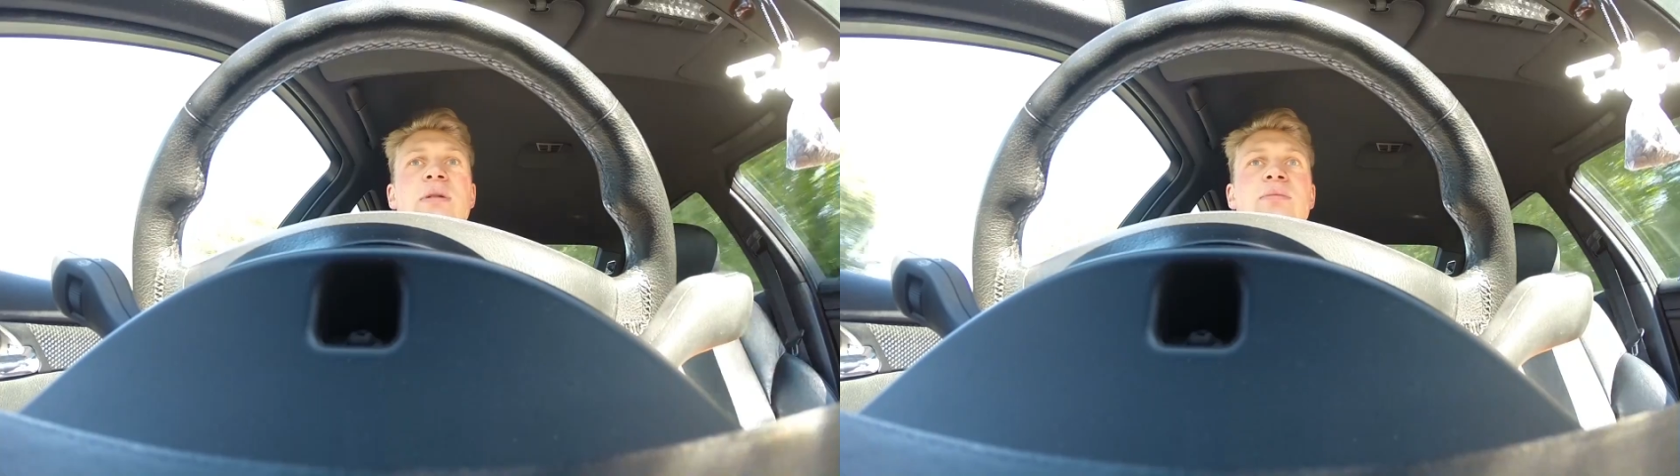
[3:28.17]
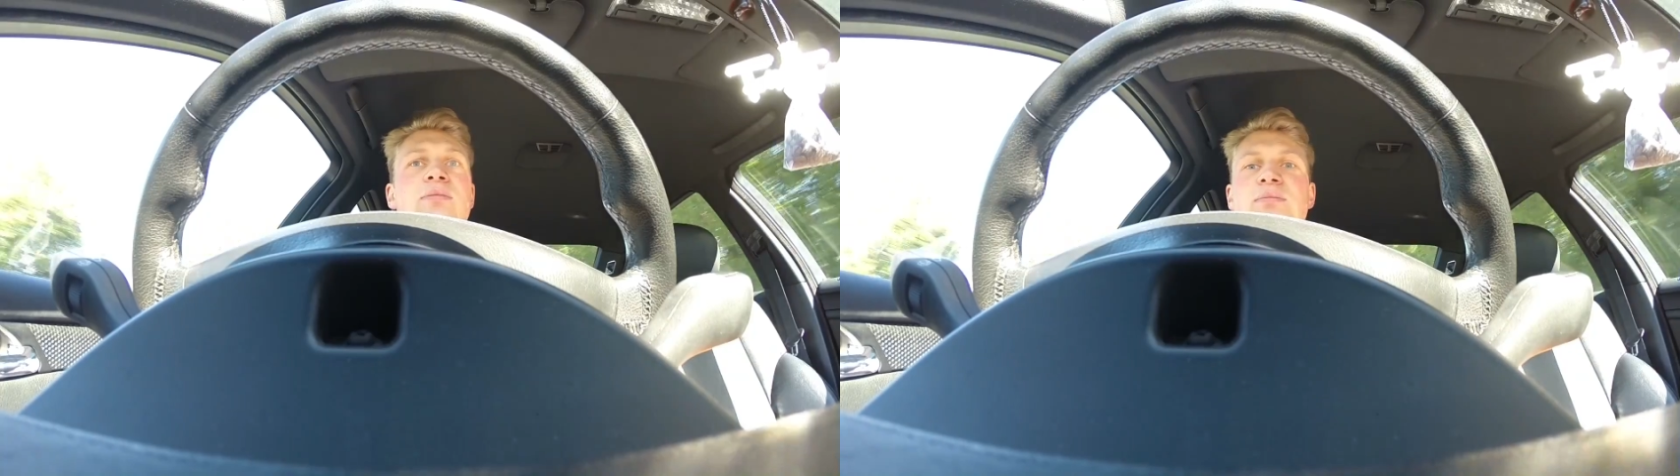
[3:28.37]

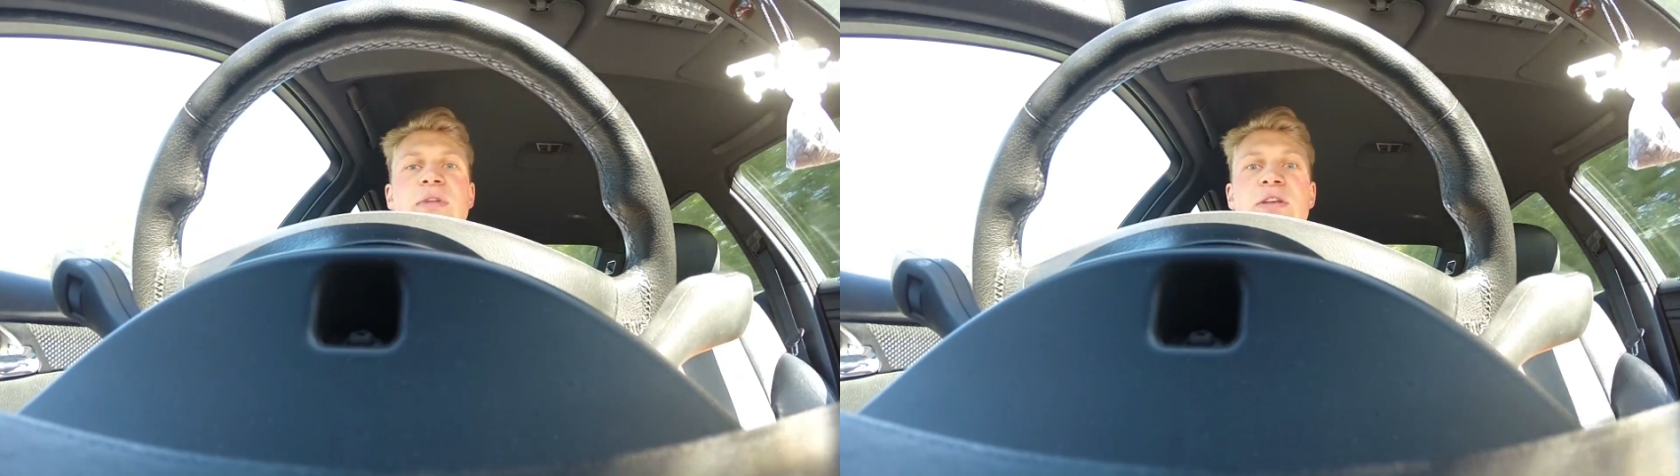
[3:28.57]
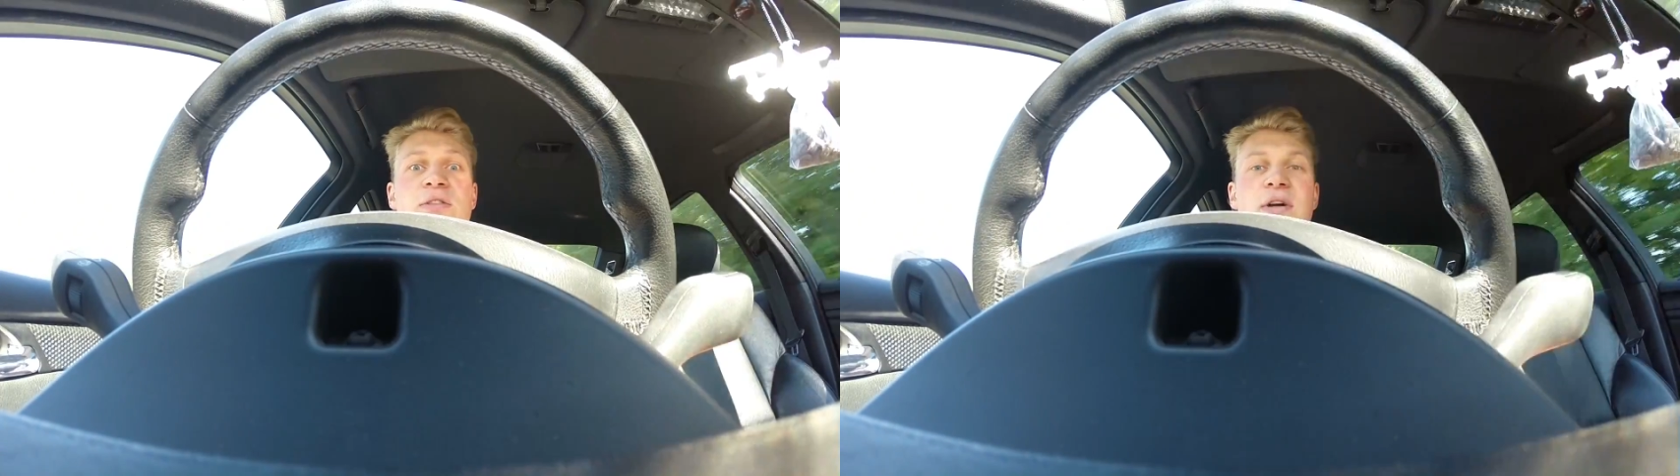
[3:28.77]
and
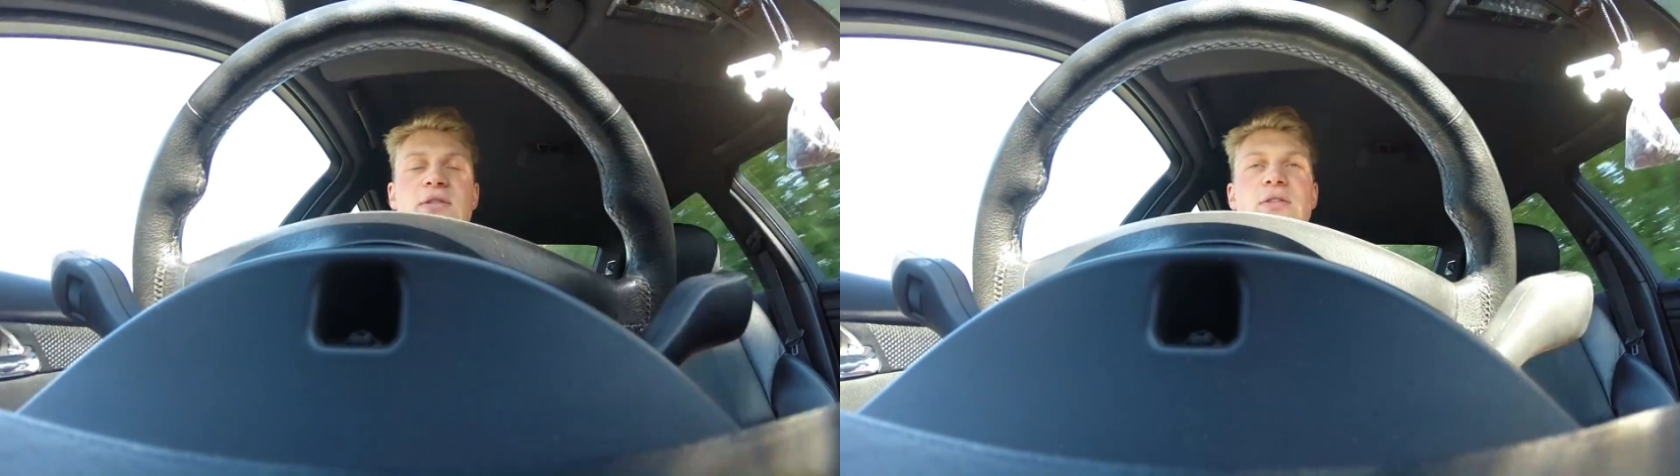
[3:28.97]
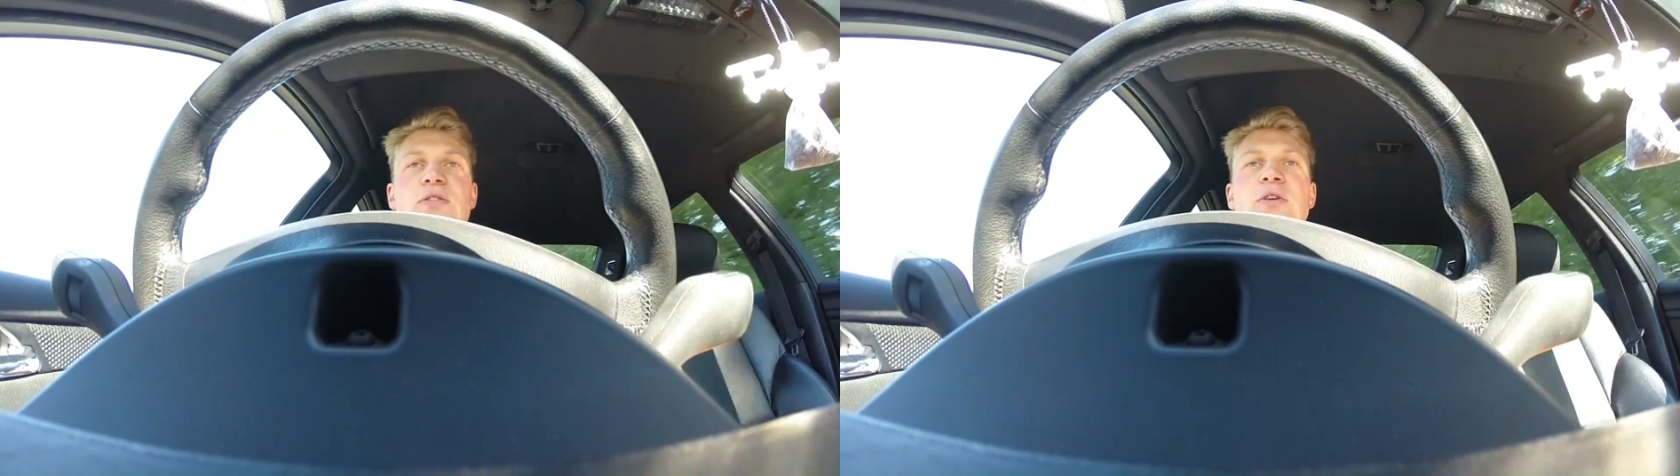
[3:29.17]

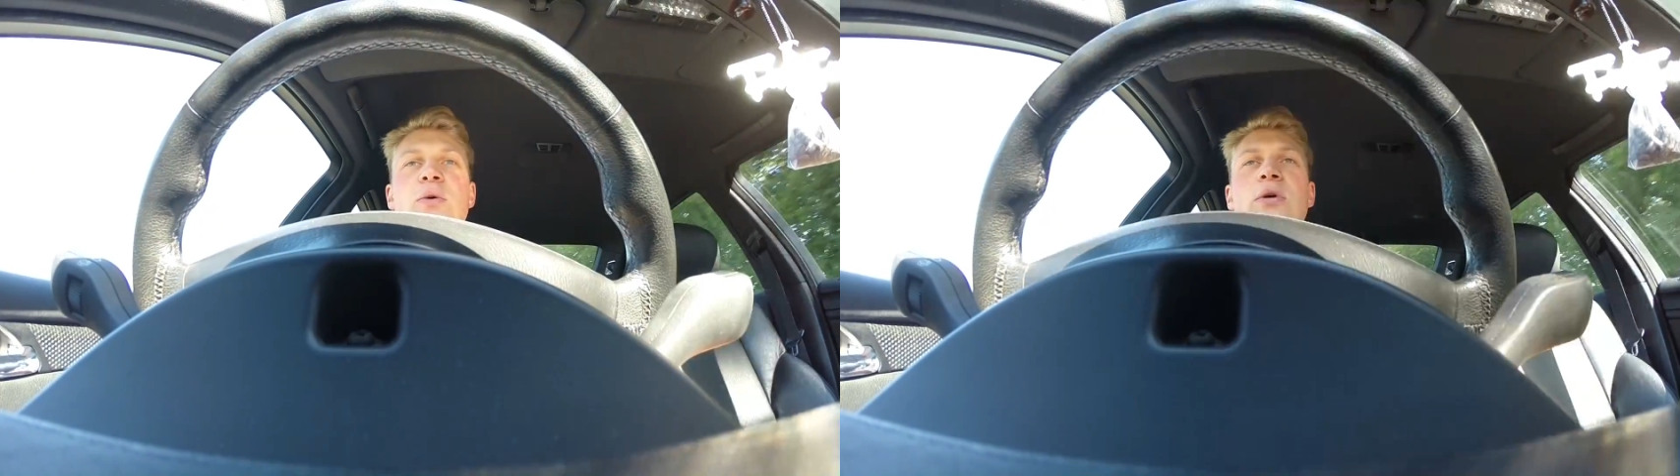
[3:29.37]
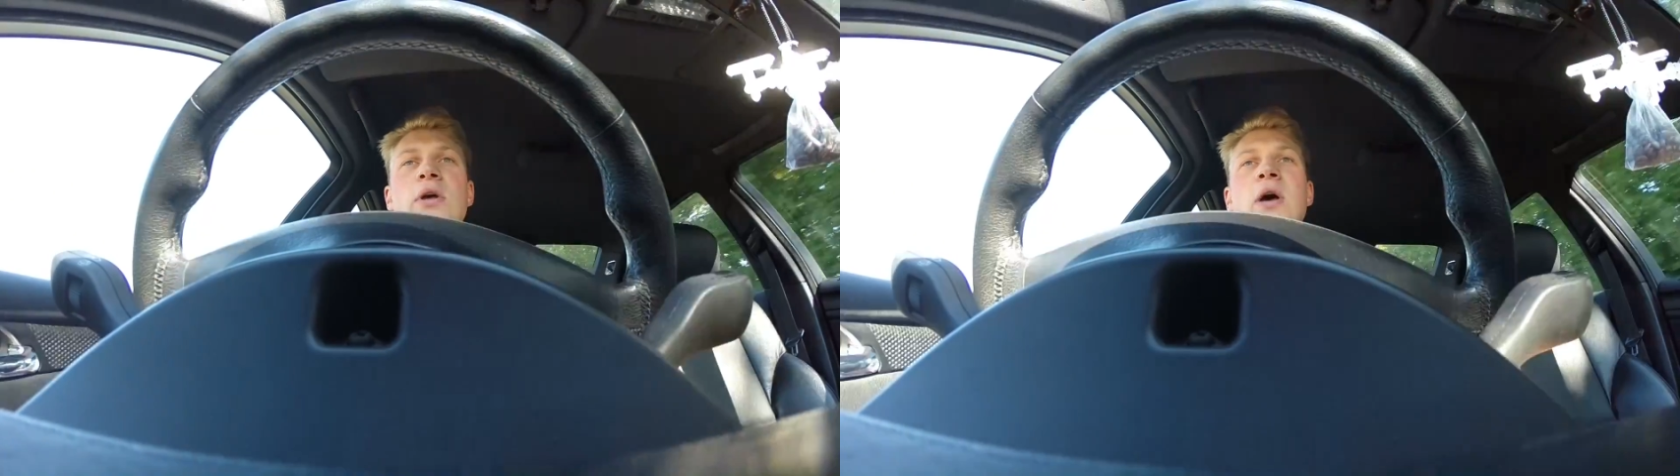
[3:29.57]
exciting to do.